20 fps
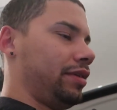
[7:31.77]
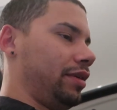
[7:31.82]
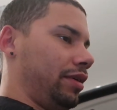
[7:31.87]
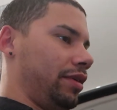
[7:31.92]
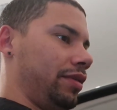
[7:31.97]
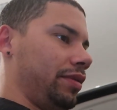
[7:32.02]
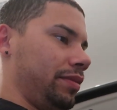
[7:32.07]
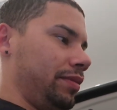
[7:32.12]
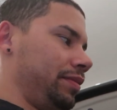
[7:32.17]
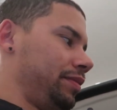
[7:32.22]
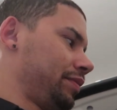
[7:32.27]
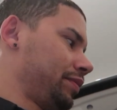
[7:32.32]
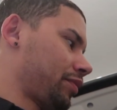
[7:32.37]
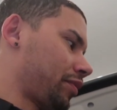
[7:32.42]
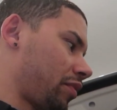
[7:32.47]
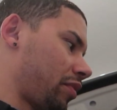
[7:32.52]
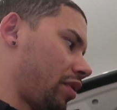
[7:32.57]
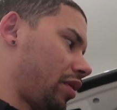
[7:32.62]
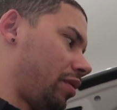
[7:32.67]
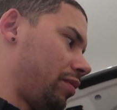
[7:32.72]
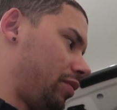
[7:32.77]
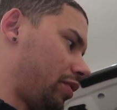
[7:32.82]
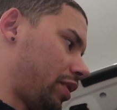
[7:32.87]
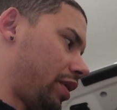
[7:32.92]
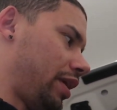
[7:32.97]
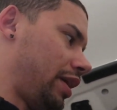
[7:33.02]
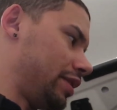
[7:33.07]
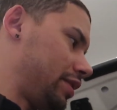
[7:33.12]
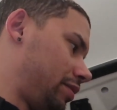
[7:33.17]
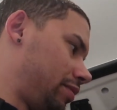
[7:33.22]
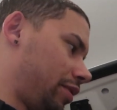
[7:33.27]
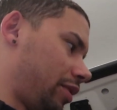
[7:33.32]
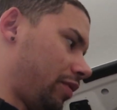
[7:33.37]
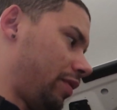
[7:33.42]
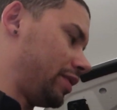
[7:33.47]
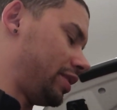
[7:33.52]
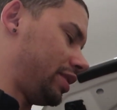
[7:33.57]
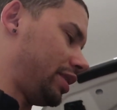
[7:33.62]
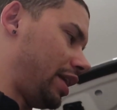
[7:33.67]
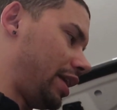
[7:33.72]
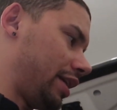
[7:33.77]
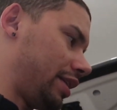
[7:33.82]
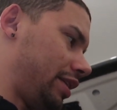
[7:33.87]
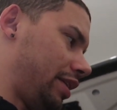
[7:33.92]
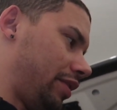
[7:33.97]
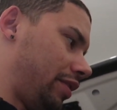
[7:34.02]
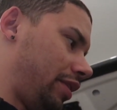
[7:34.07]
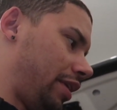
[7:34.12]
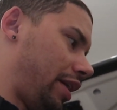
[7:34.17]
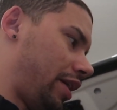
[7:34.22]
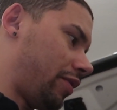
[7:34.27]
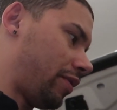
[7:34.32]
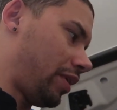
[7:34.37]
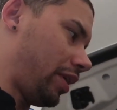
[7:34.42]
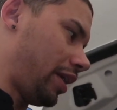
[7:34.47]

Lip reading: So I'm looking at some little aesthetics here and there.